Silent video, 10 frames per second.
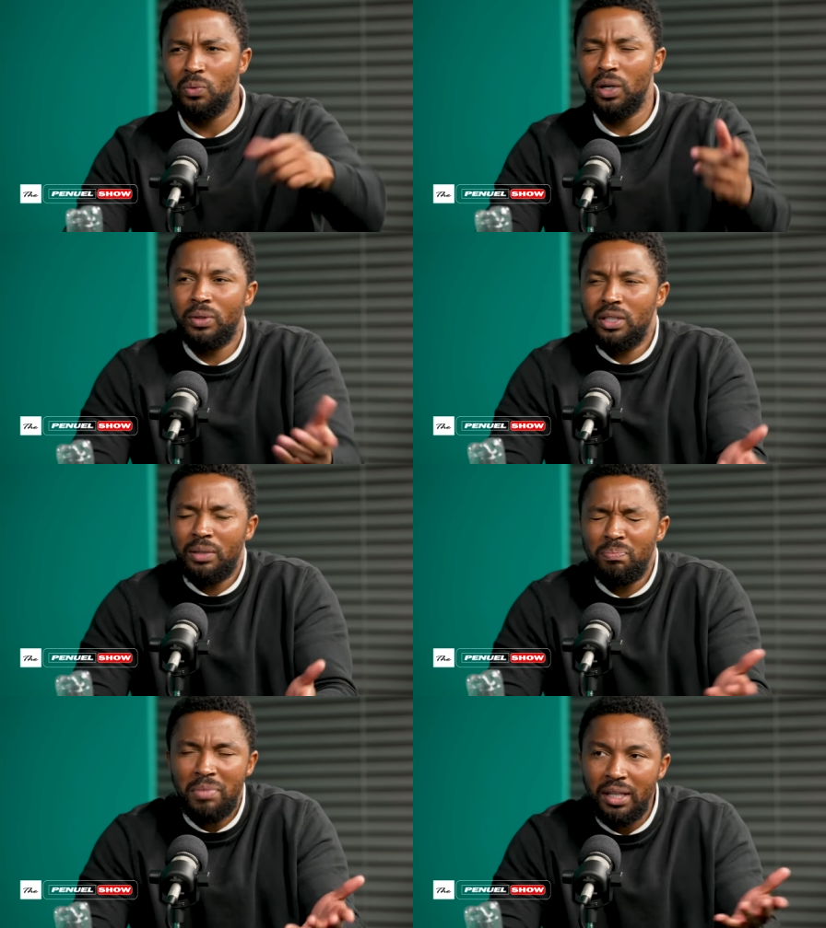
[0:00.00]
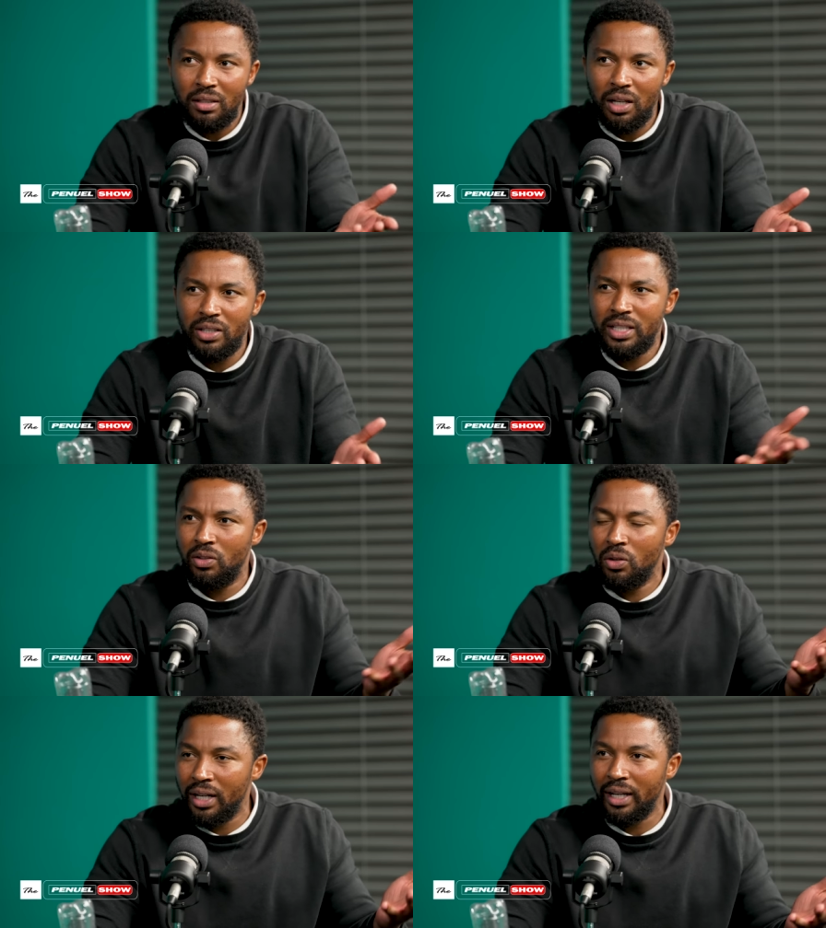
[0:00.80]
What does that mean? How does
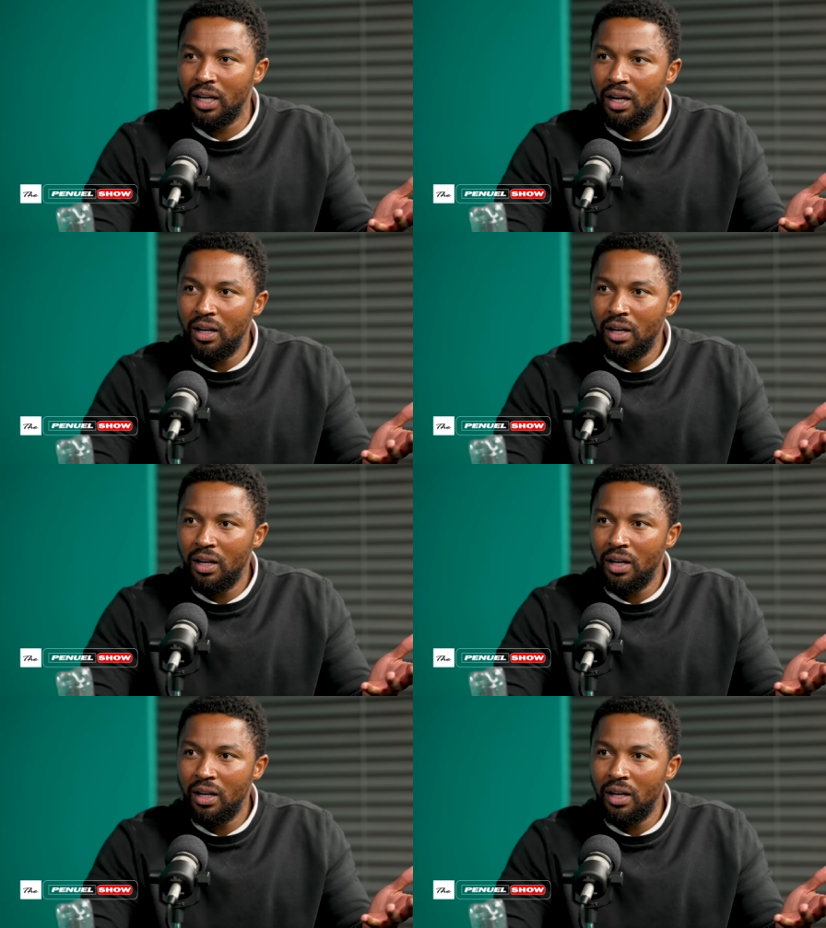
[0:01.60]
that look like?